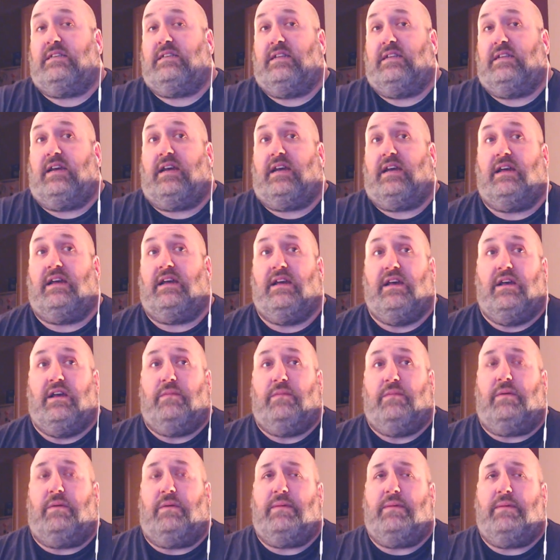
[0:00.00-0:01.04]
Yeah,
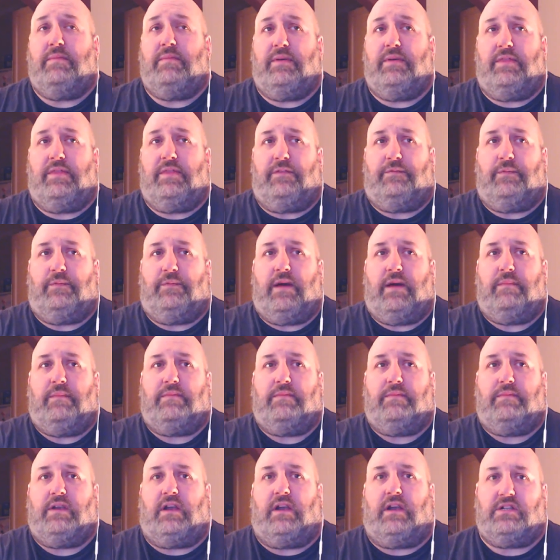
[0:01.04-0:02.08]
but remember
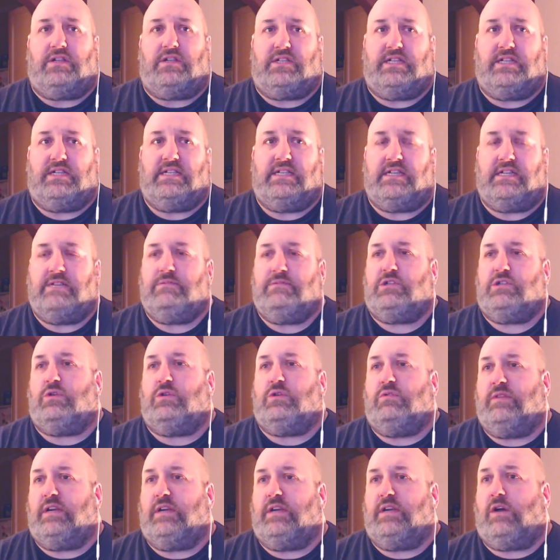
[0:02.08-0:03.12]
the last season he was
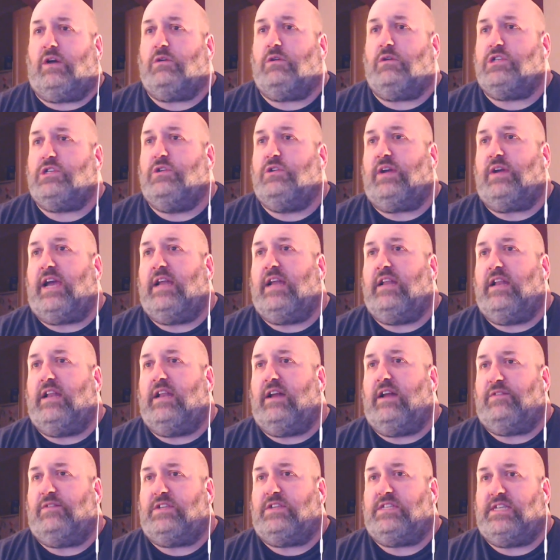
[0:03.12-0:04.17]
scoring goals, not getting
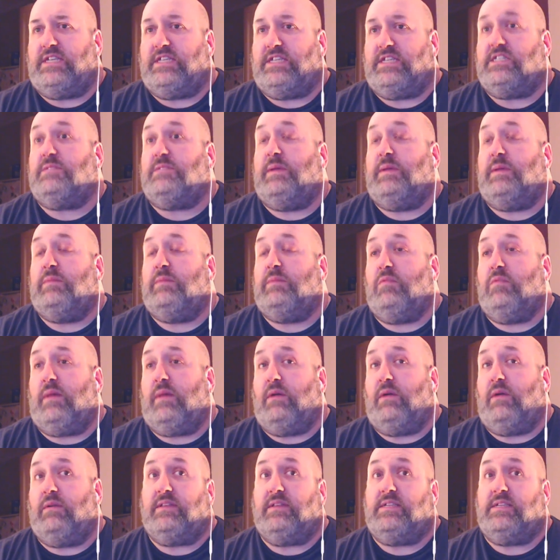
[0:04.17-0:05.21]
enough assists, and people were
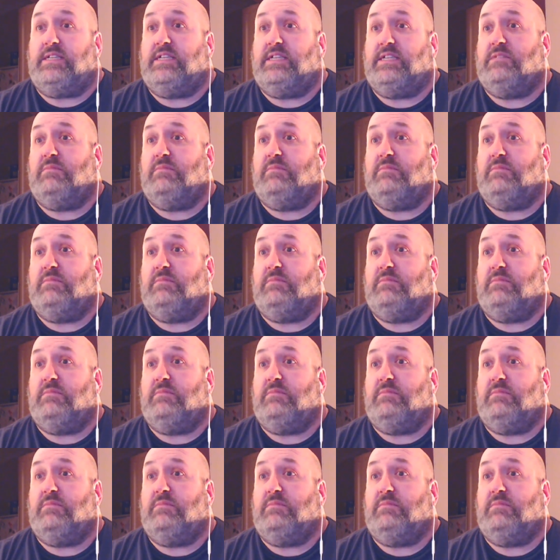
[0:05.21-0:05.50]
moaning. The season